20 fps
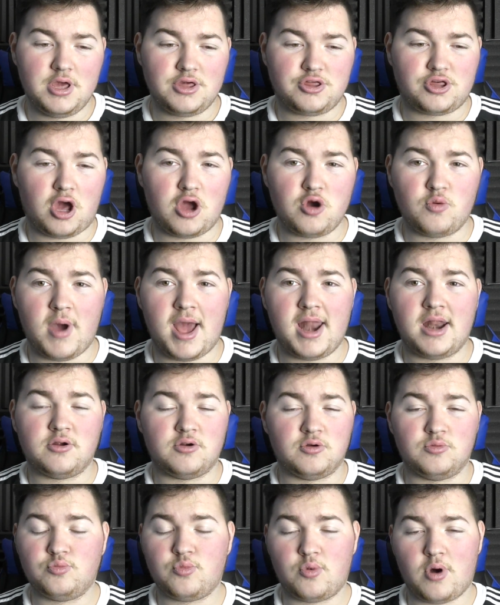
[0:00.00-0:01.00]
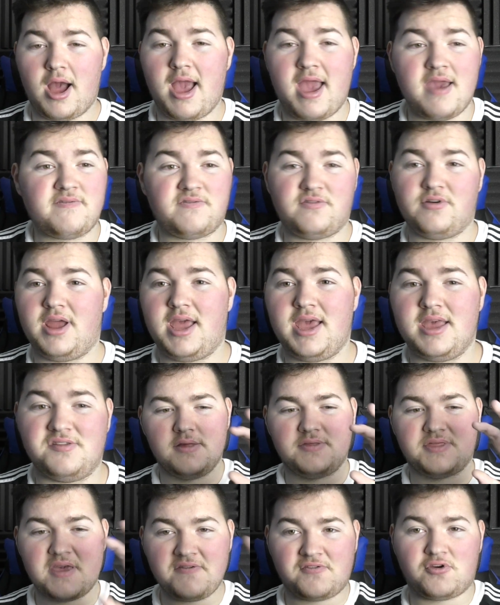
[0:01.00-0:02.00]
Joe Weller and whatever it is.
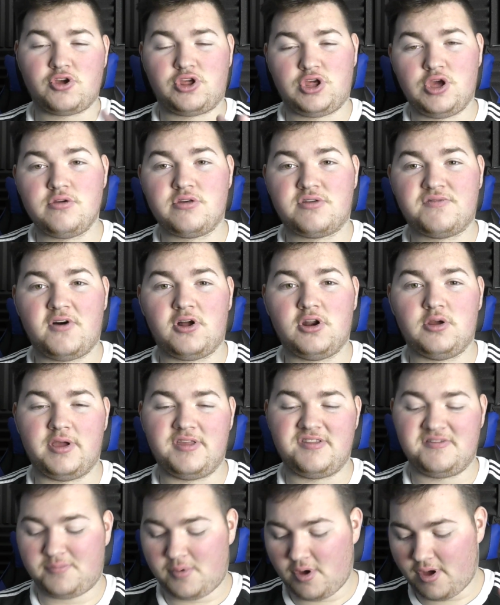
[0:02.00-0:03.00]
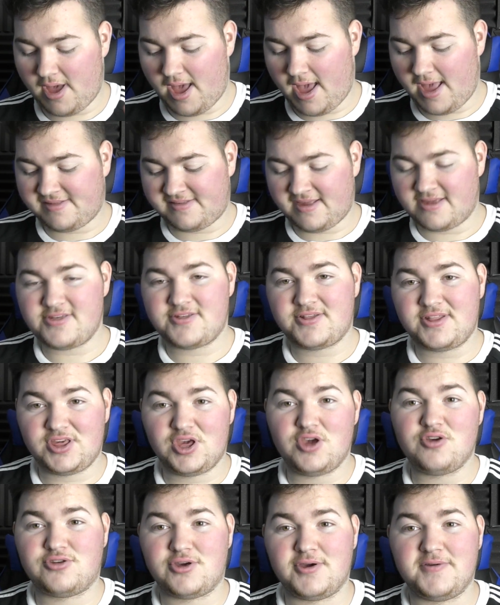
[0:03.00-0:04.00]
They've got huge followings, but essentially
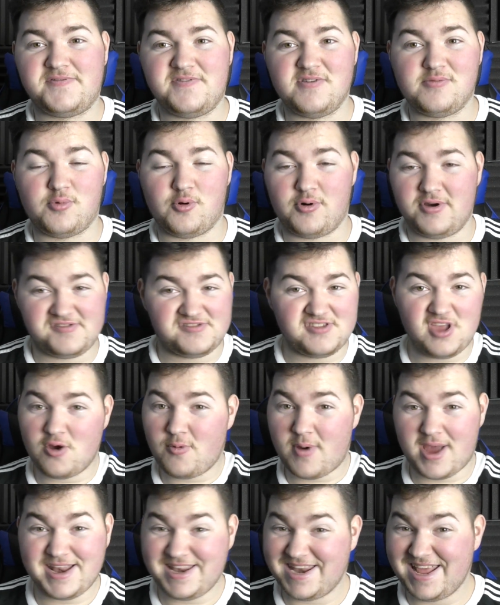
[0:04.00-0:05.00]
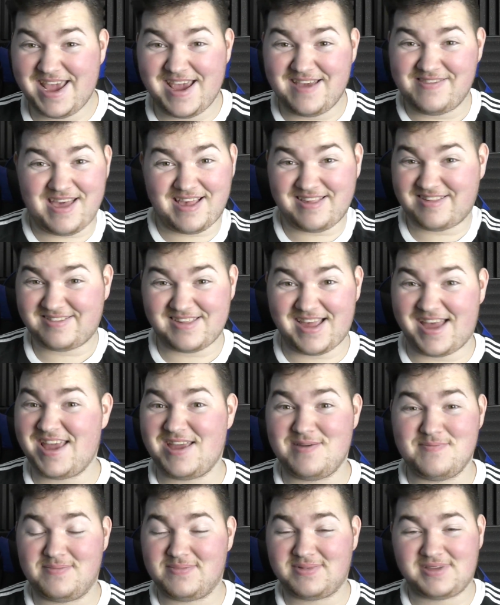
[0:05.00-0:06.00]
YouTube football is nowhere near that
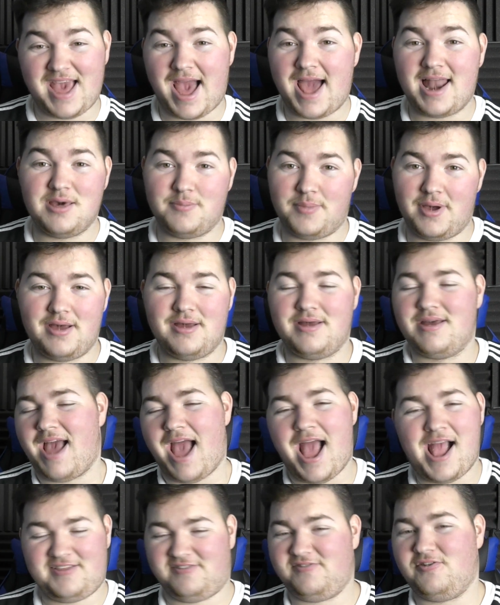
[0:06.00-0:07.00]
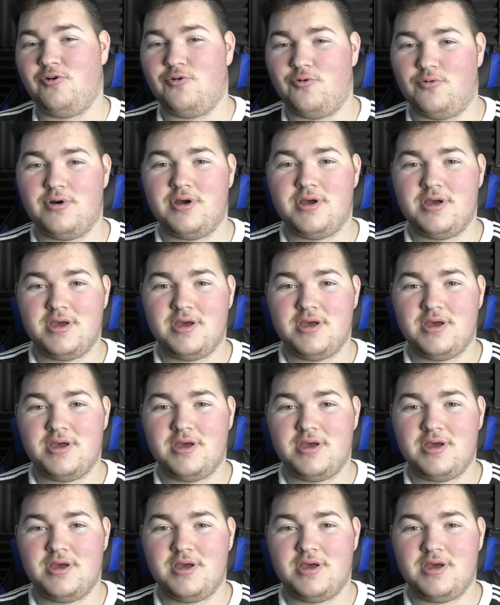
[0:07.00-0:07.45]
same calibre at all.